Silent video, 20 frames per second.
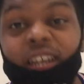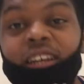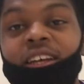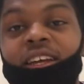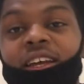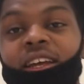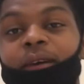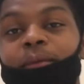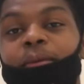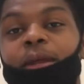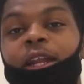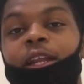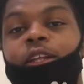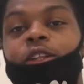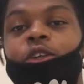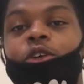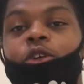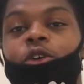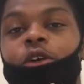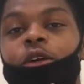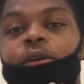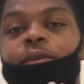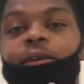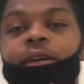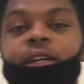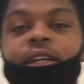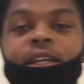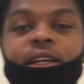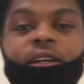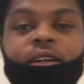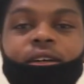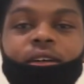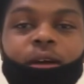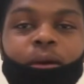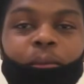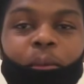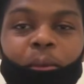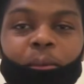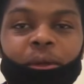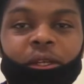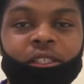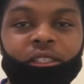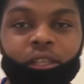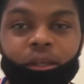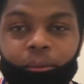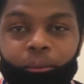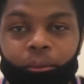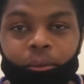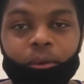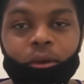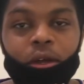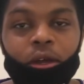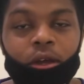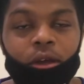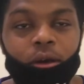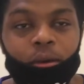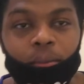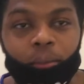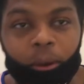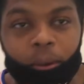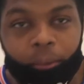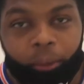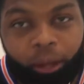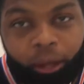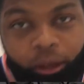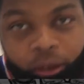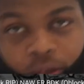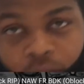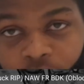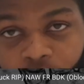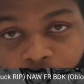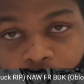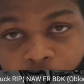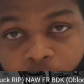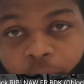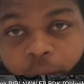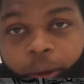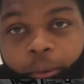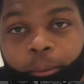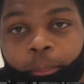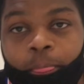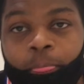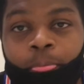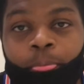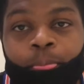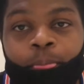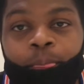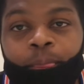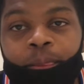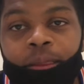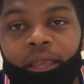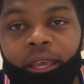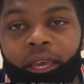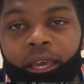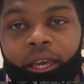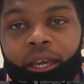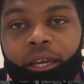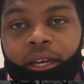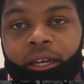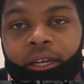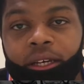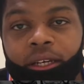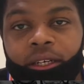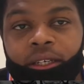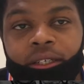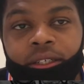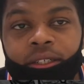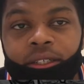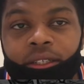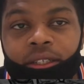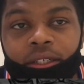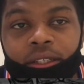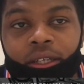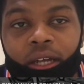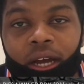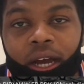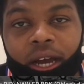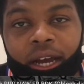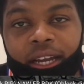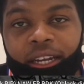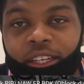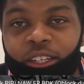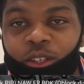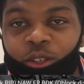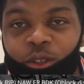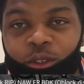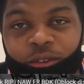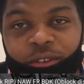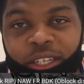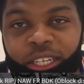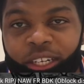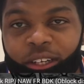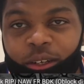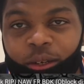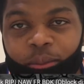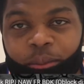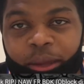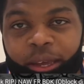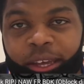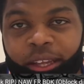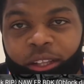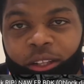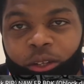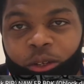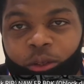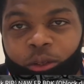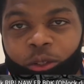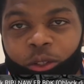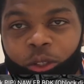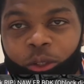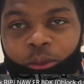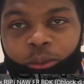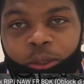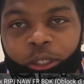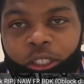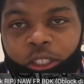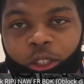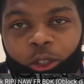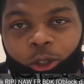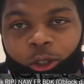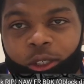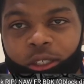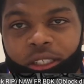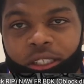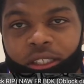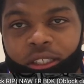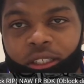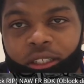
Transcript: Yeah, I'm not at the crib right now. I'm on my step mama house, but yeah. I had to do a video in the bathroom. It's too much noise.